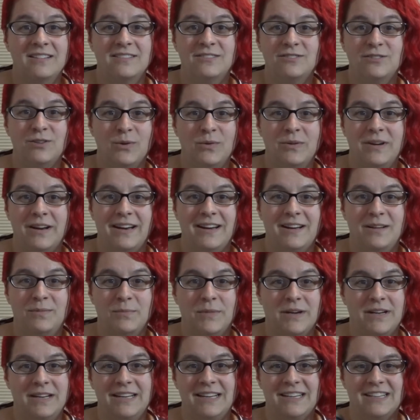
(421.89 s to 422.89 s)
donating
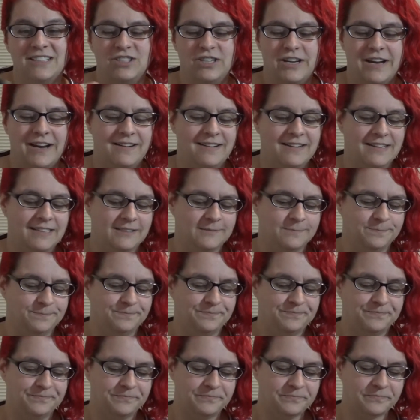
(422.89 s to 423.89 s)
money to charity.
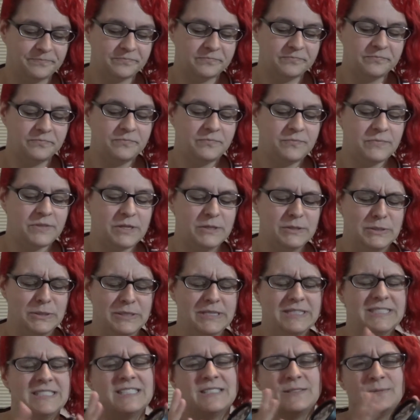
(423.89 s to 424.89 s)
So
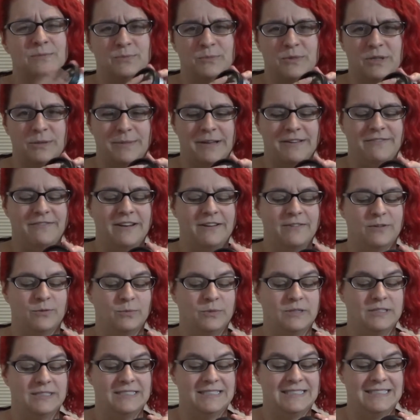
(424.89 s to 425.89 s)
this is one of my favorite
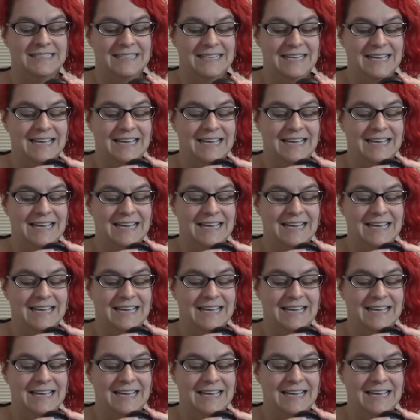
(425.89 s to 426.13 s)
ones.